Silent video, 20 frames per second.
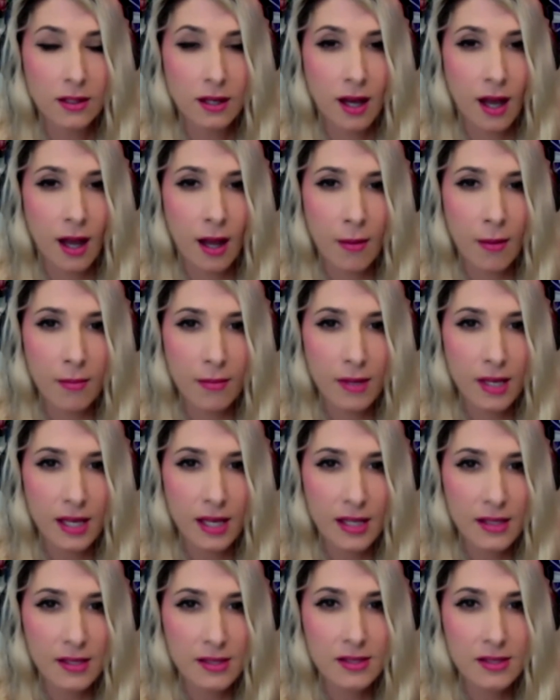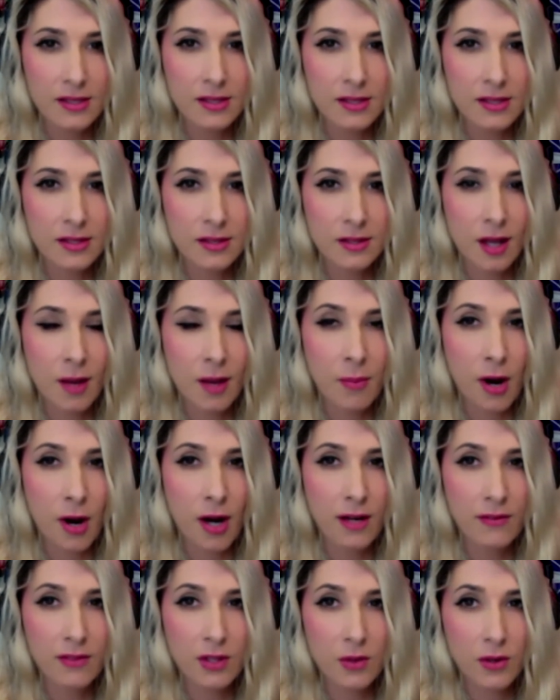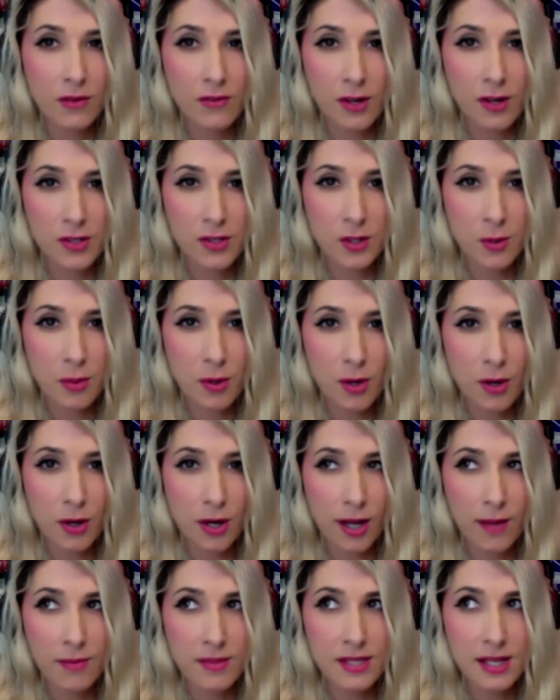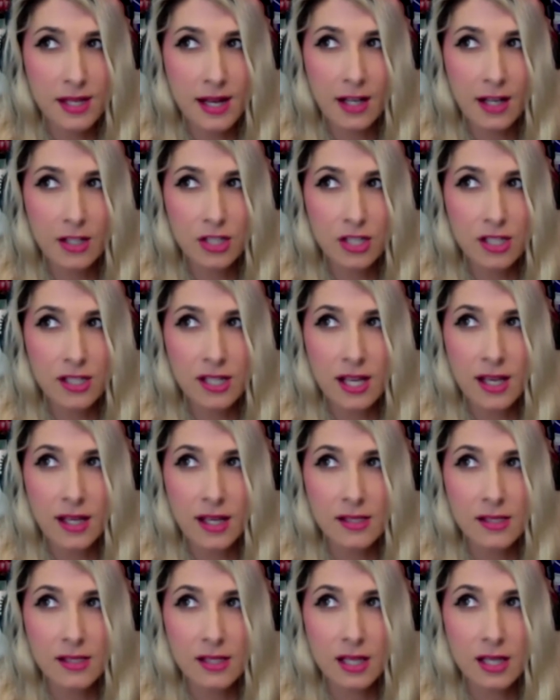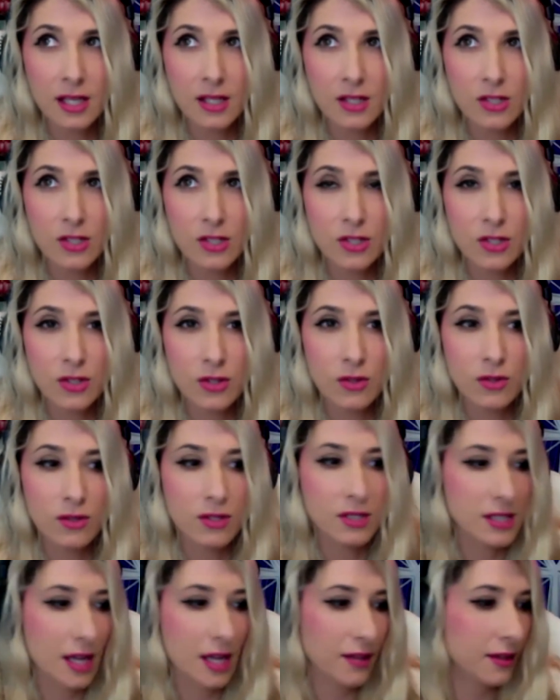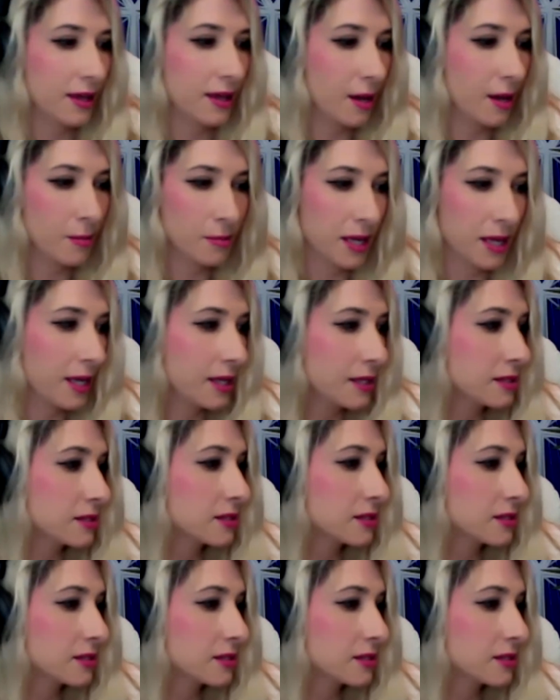It's a part of the reversal programs that actually take us into the death campaigns,